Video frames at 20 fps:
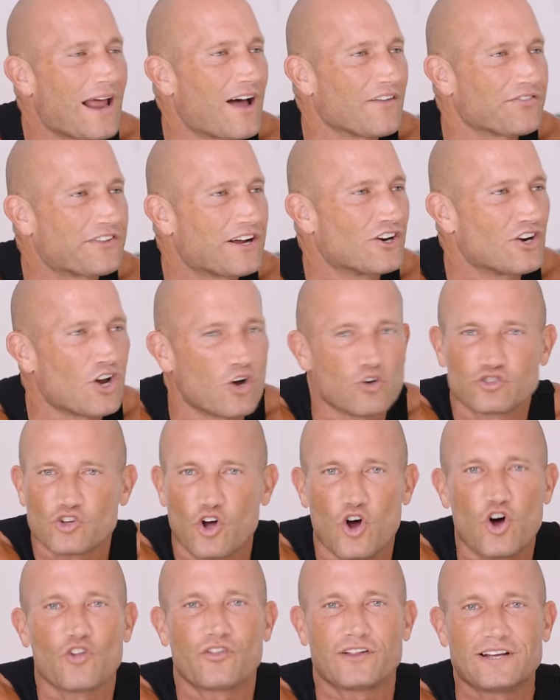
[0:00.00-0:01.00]
out there knows
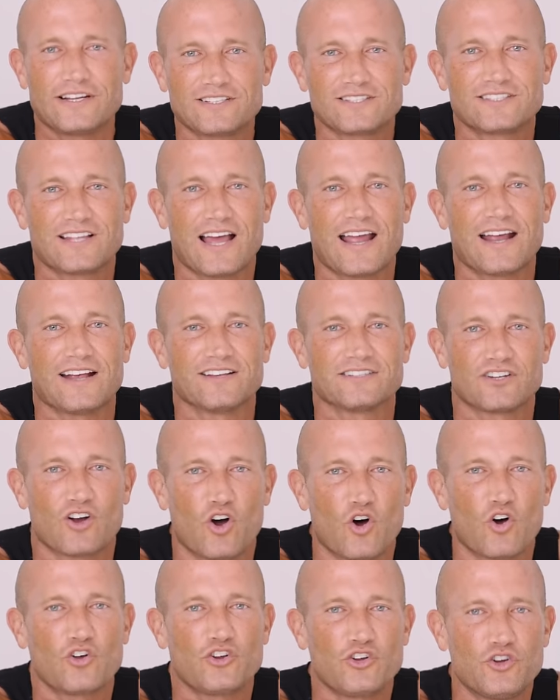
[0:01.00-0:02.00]
all these things and
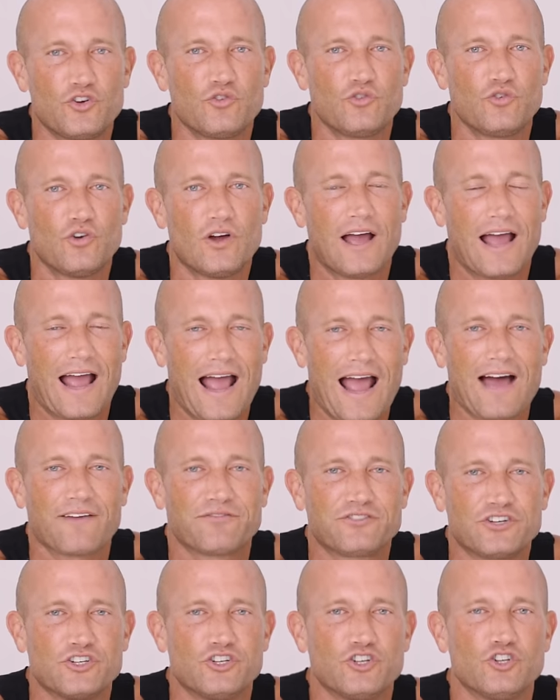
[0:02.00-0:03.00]
all you
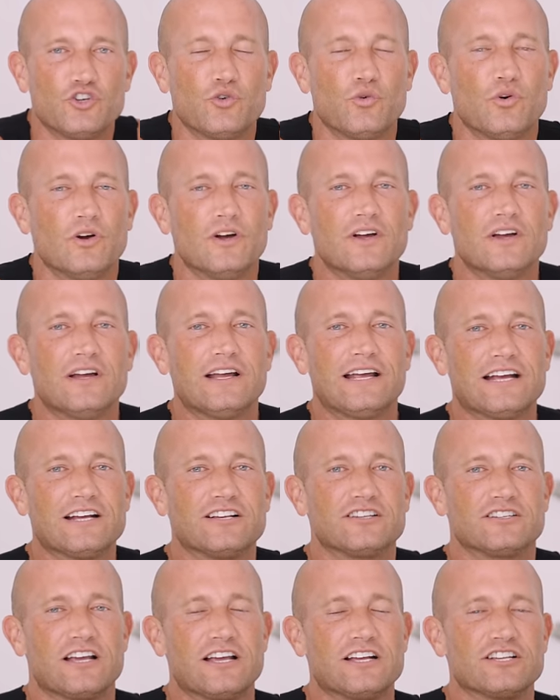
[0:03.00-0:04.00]
have to do
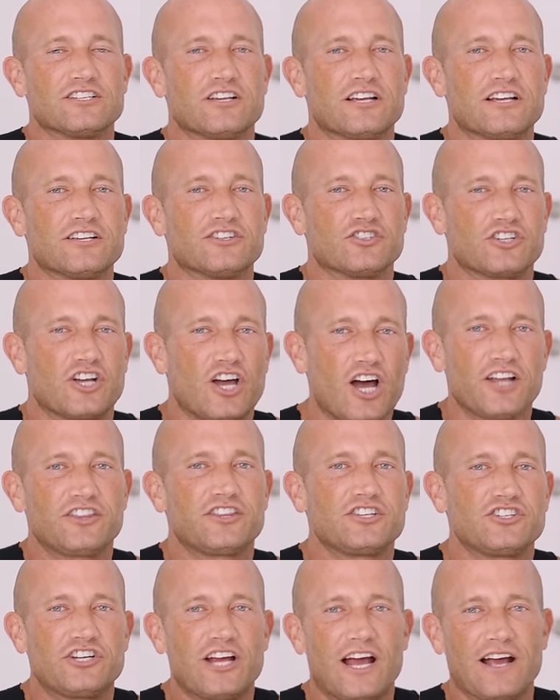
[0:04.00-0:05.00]
is, is, is
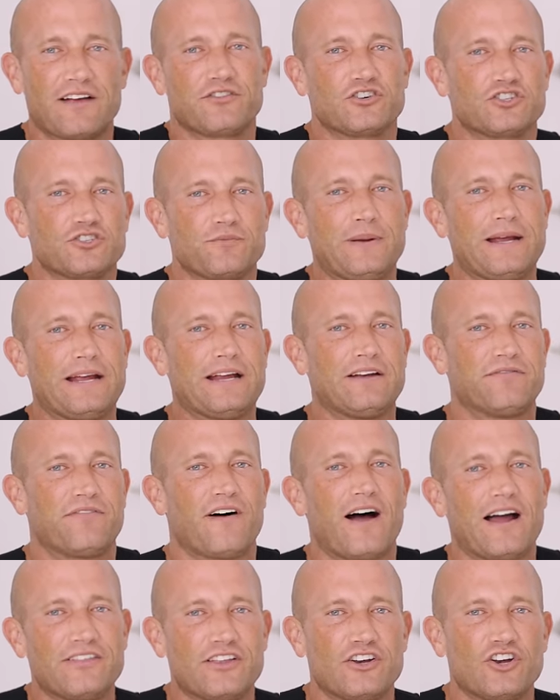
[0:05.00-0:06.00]
cut the check for speed,
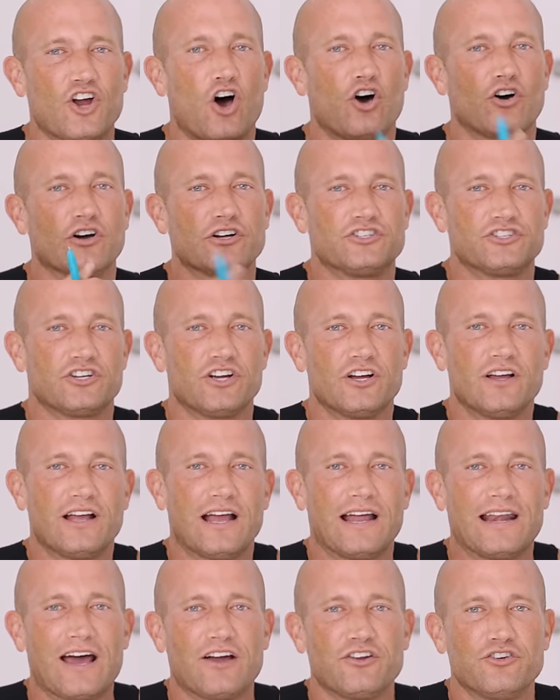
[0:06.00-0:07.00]
find the knowledge,
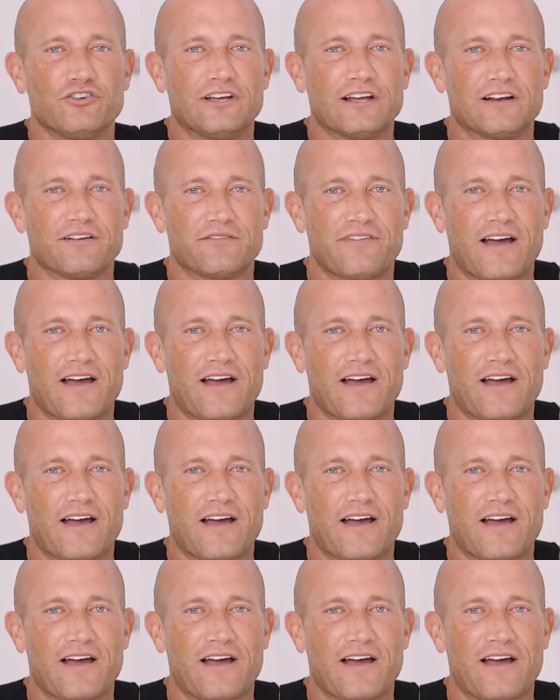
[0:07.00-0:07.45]
and now you get it